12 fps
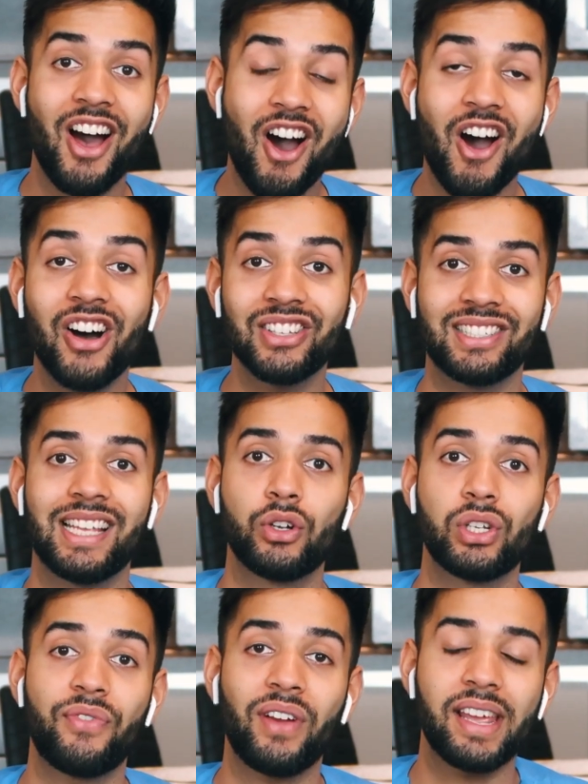heart sounds,
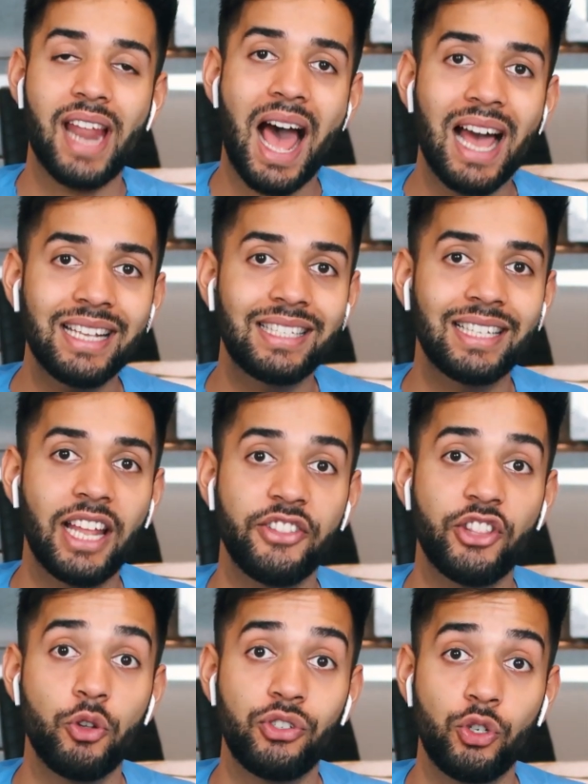if I can isolate
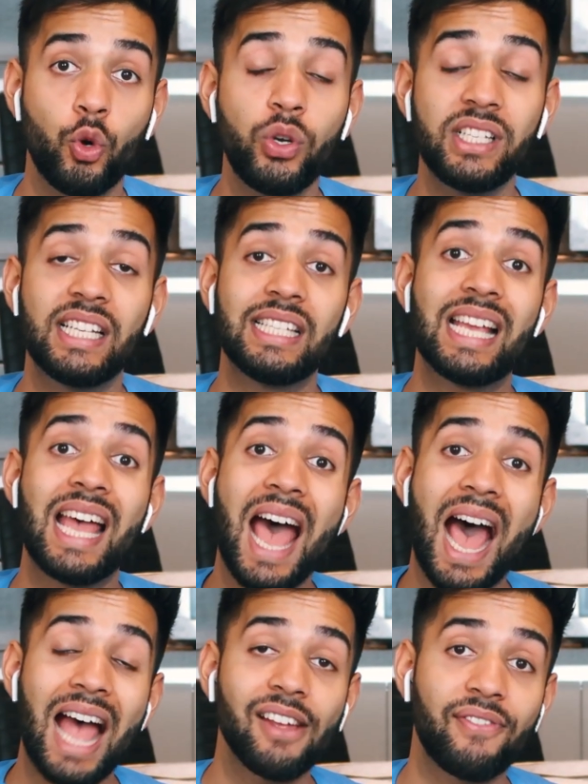those noises,
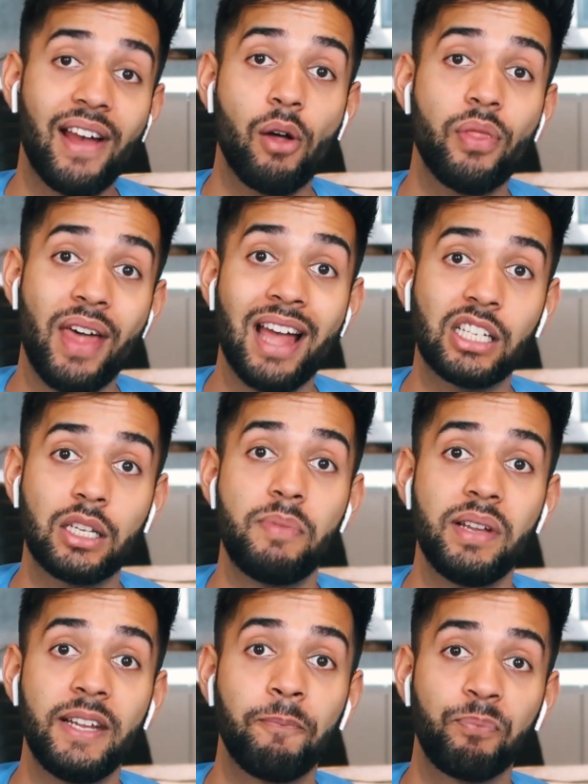I found that to
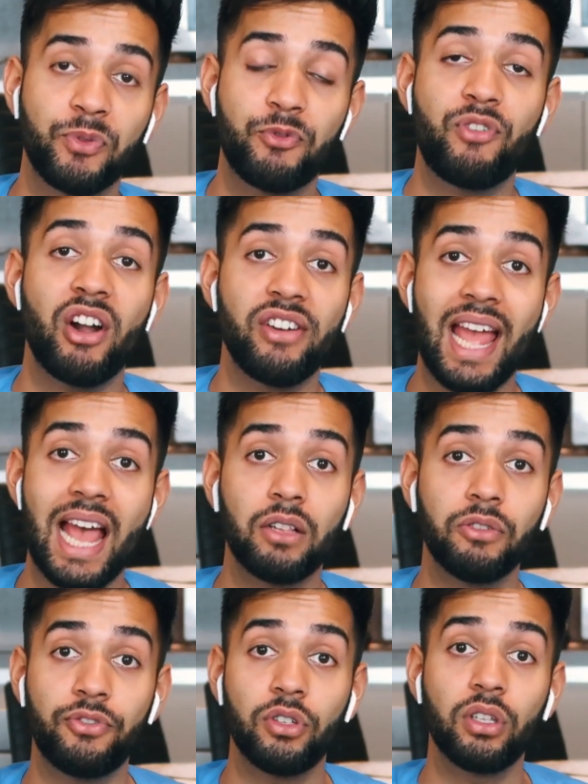be very
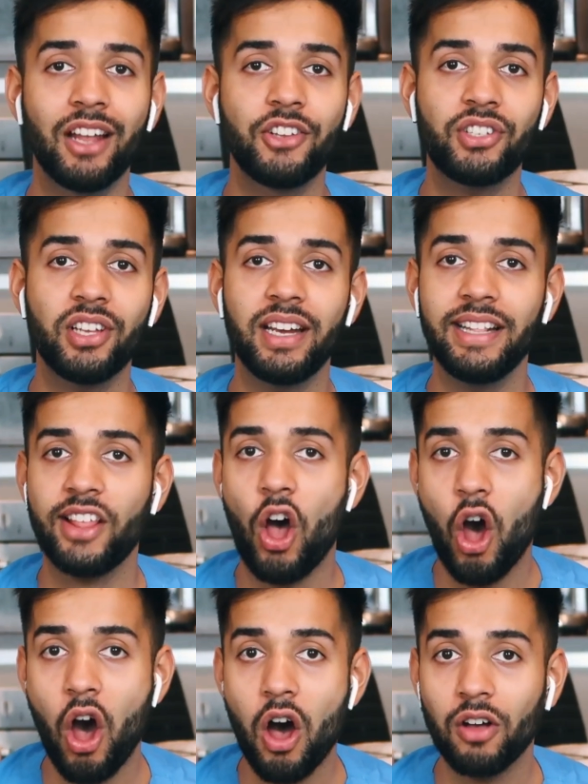helpful. And certainly the
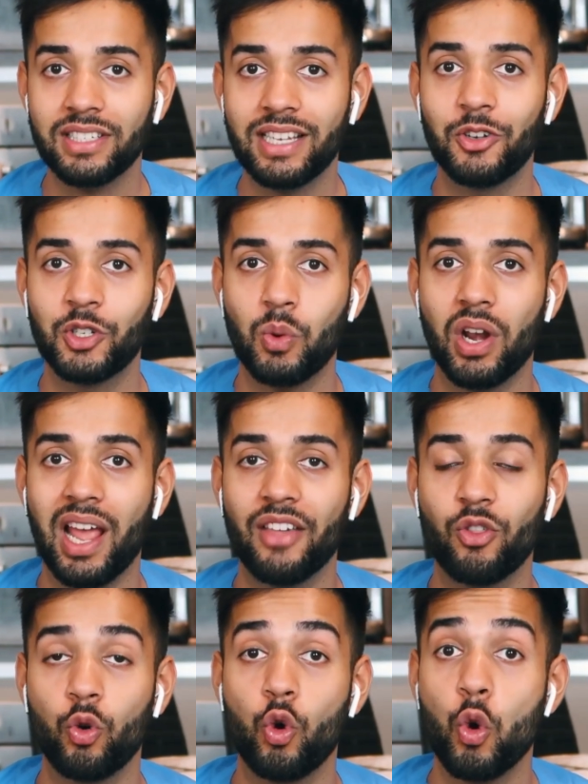heart sounds one I
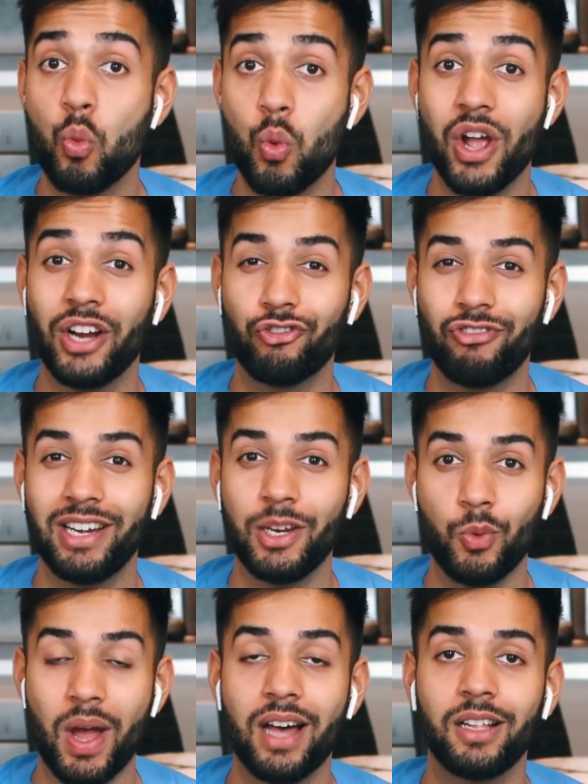thought worked really
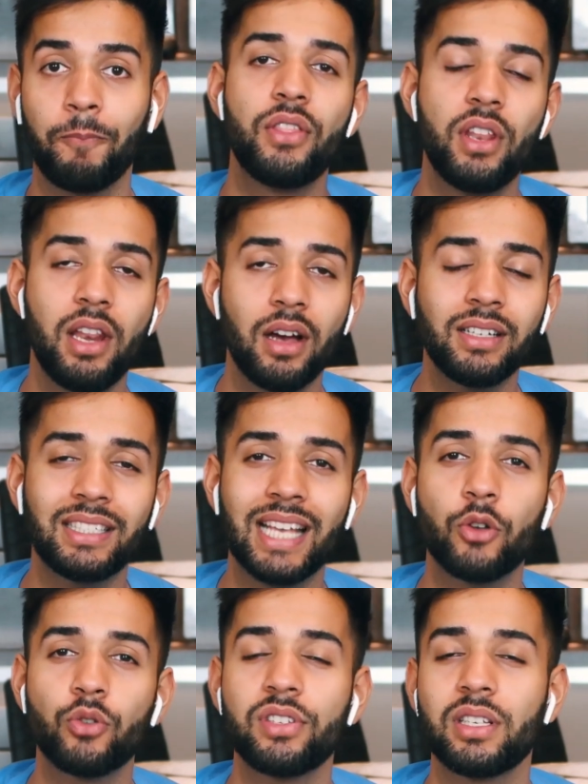well. The lung
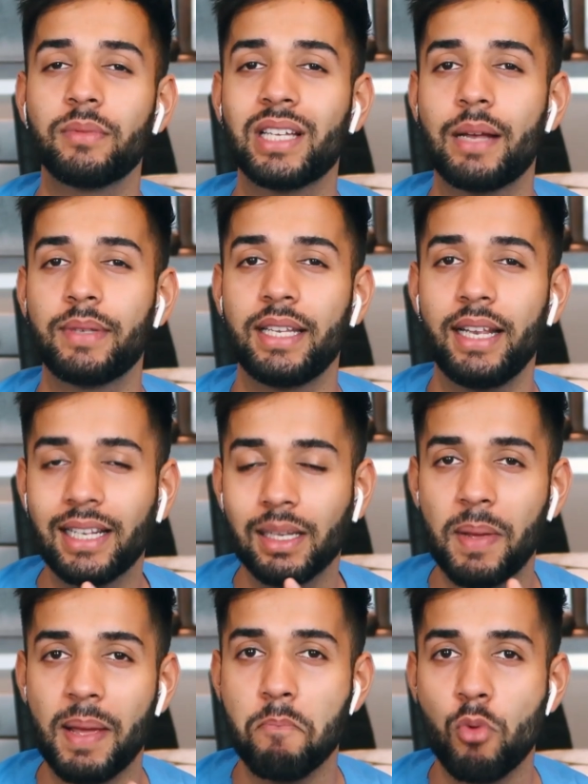sounds are sometimes a little
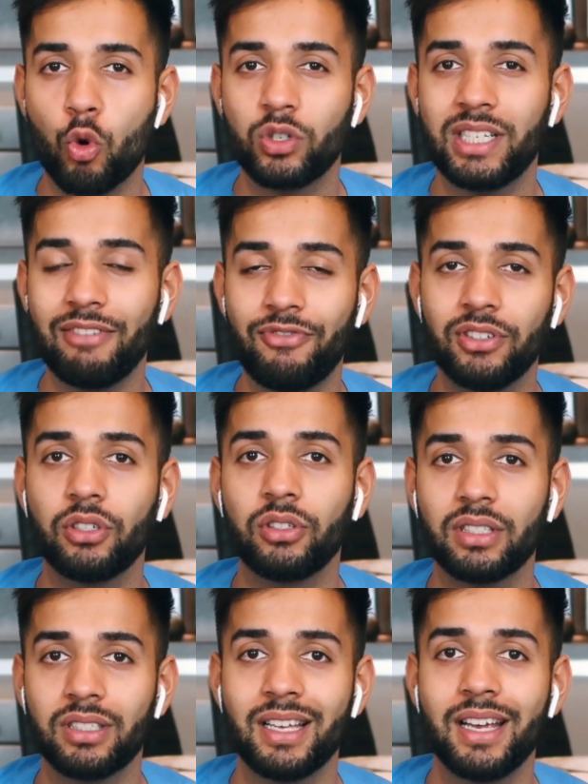bit more
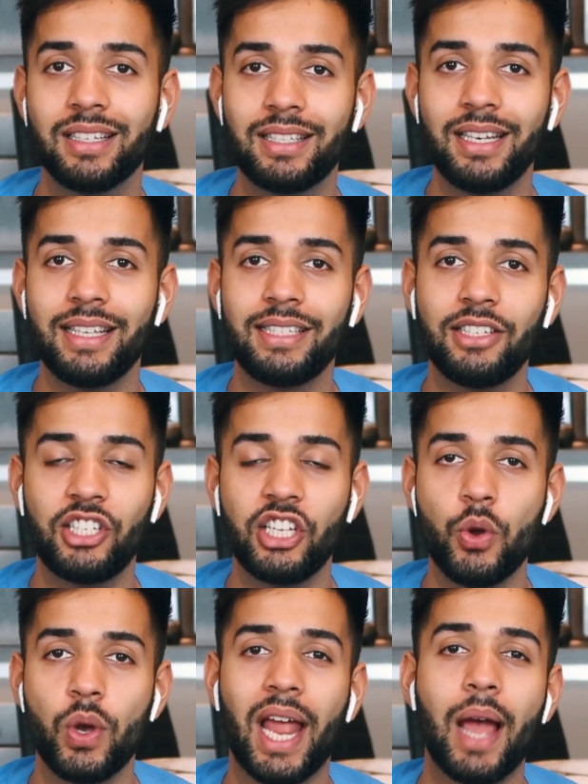difficult to listen
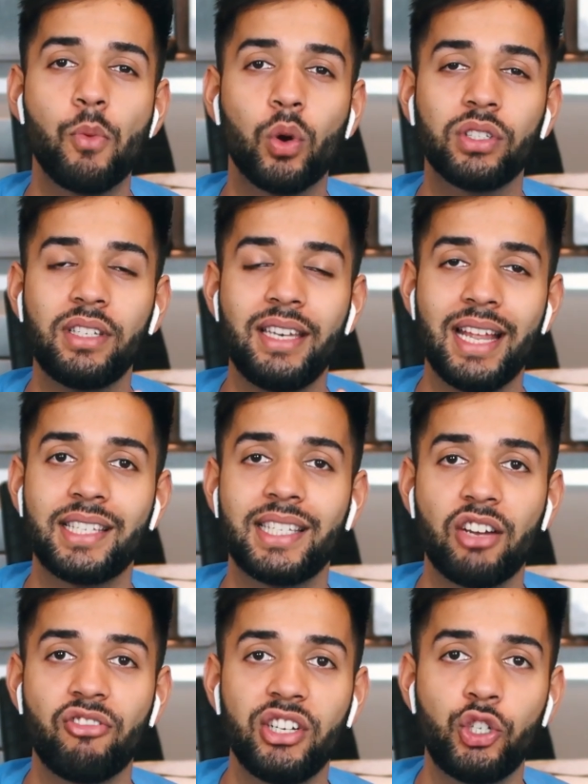to, and I wasn't
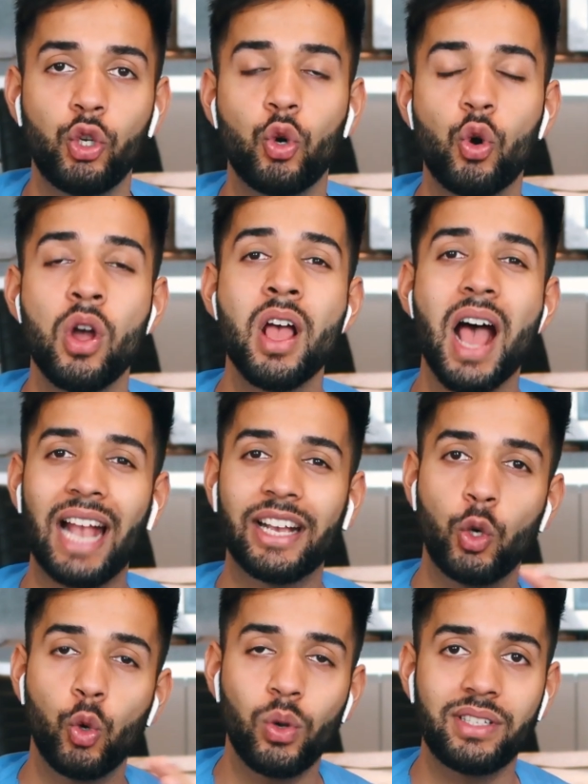necessarily sure I
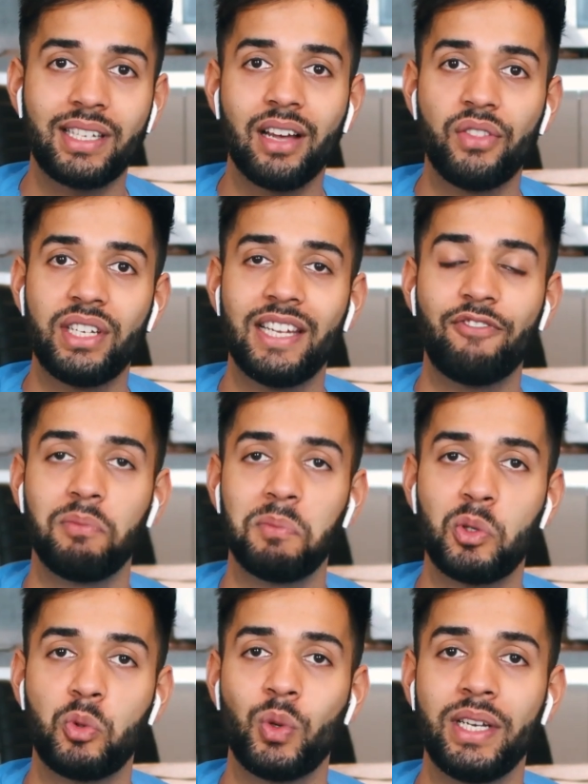could always tell the difference
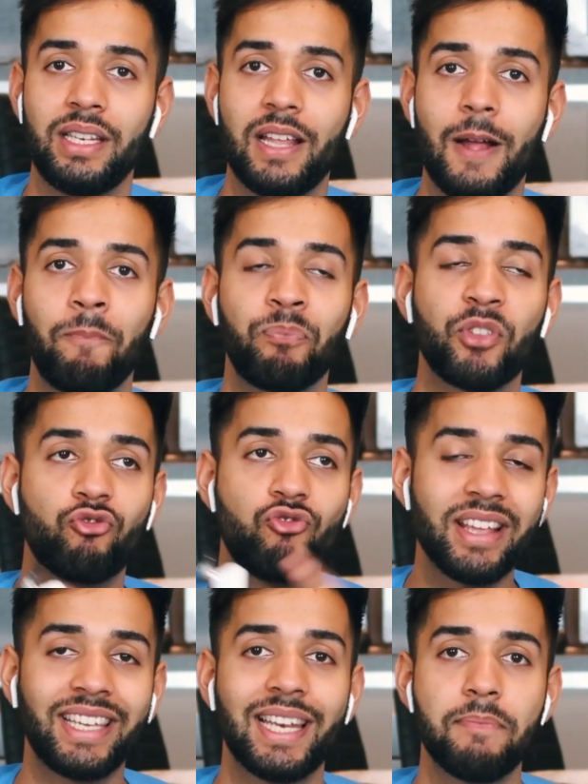between the
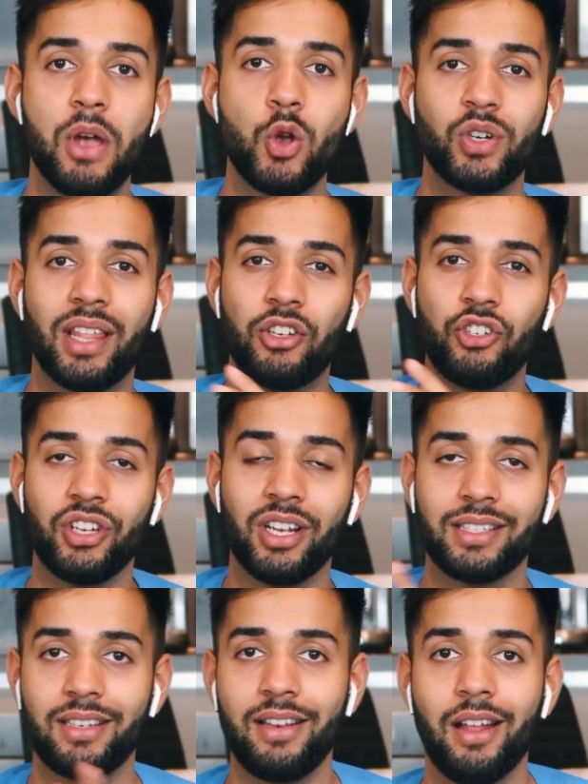regular mode and the
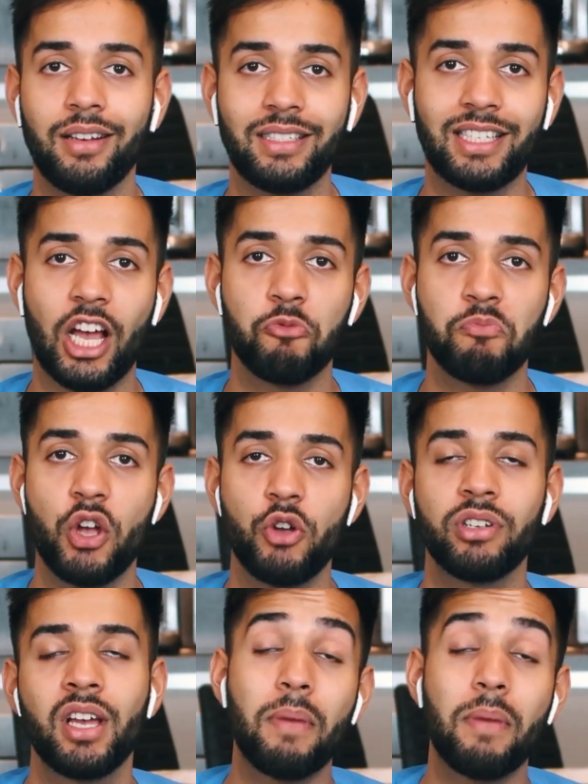just lung sound mode.